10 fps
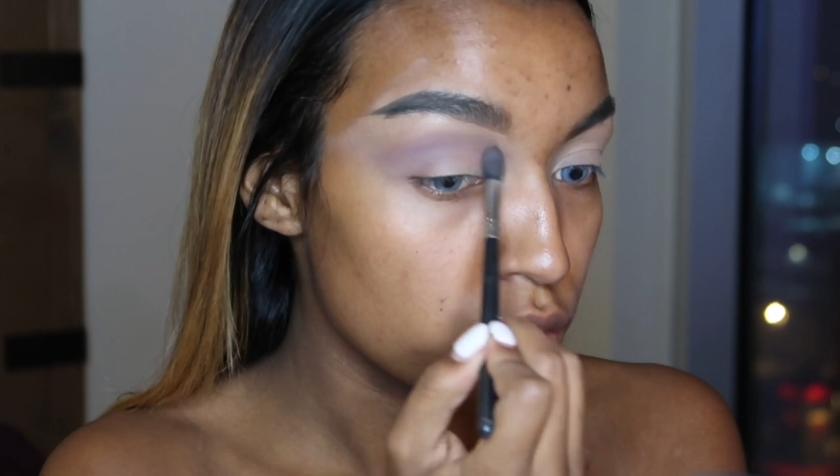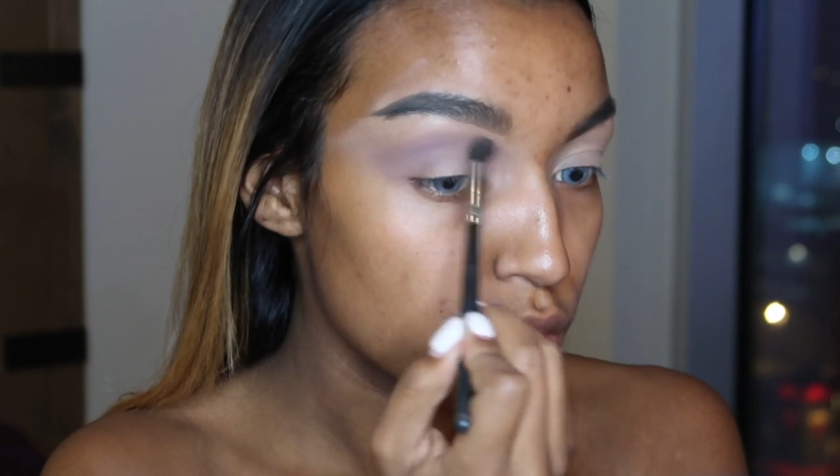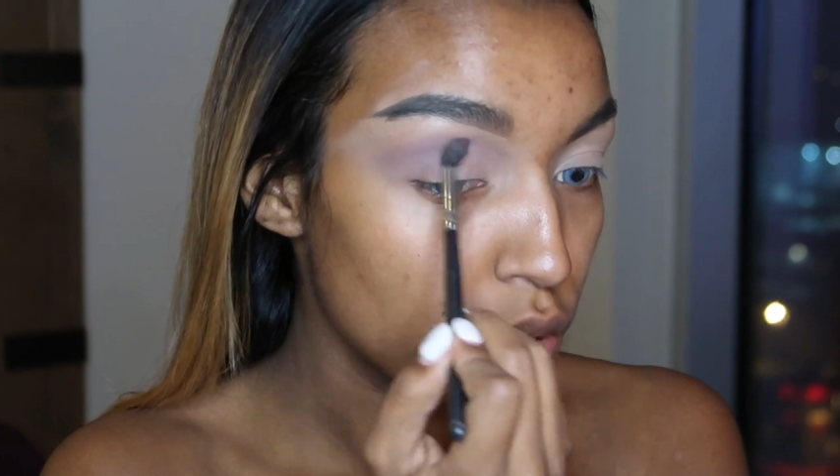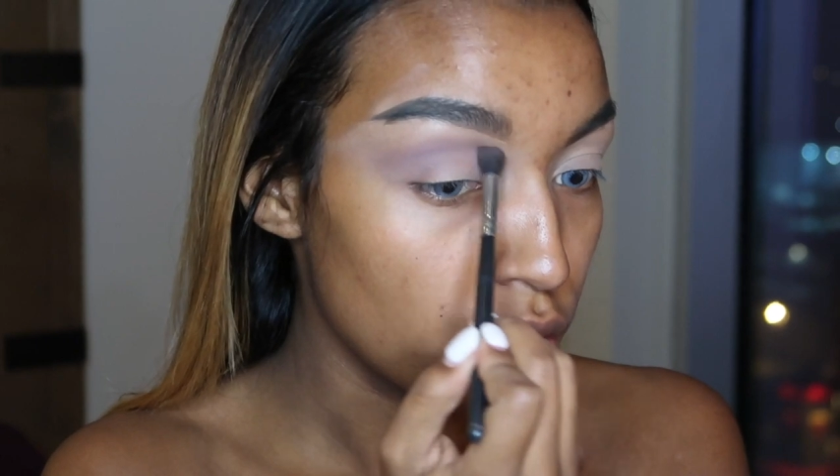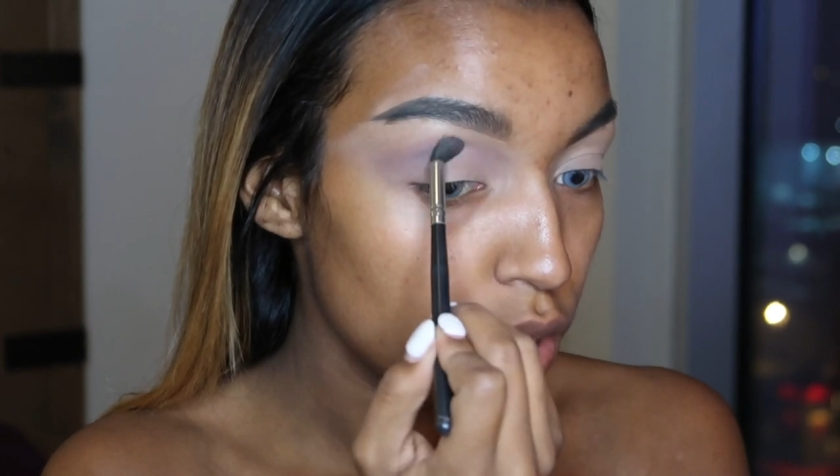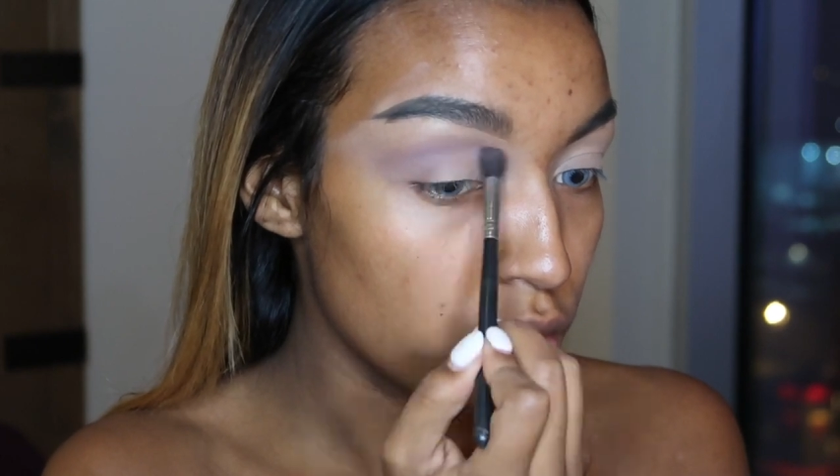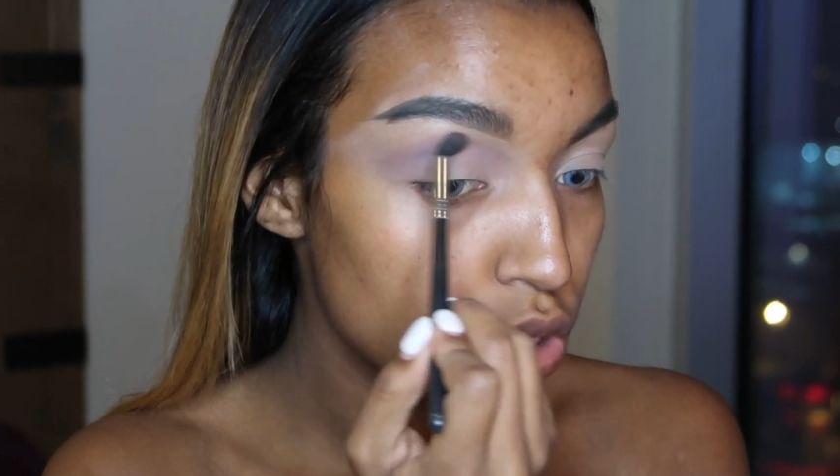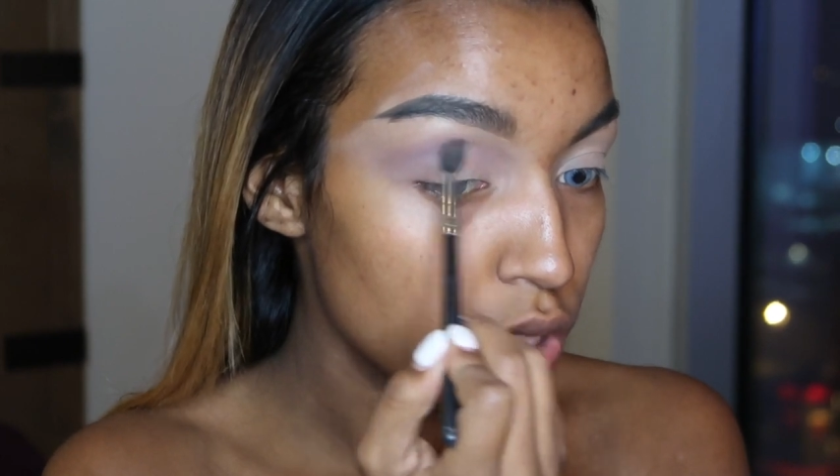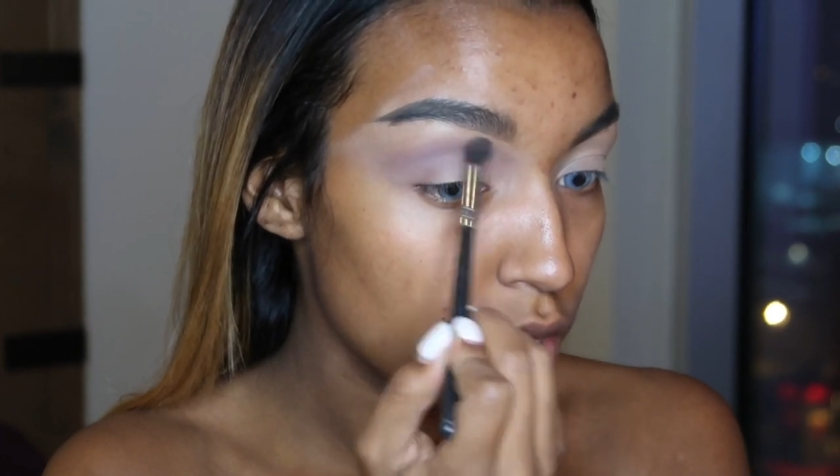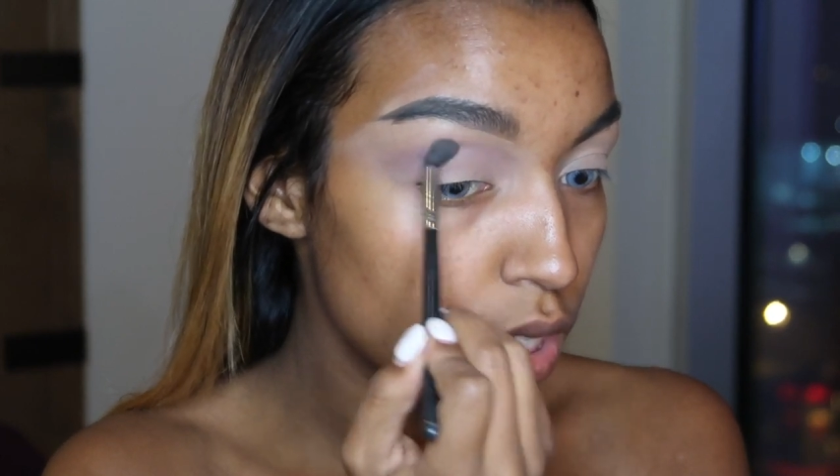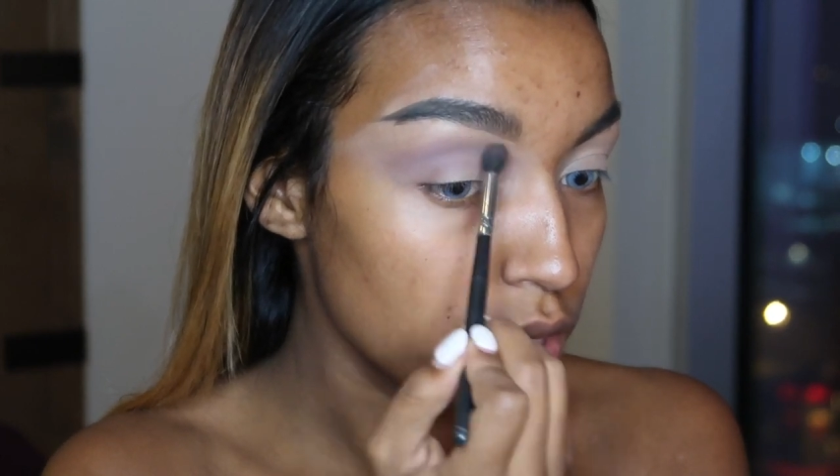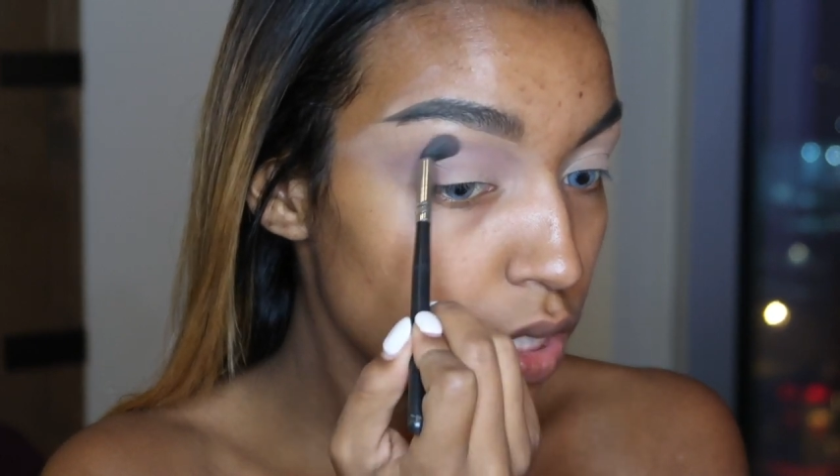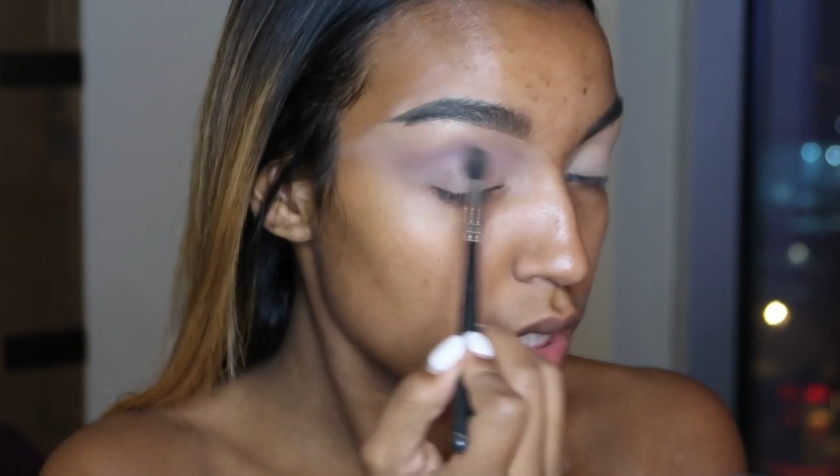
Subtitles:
so this shade is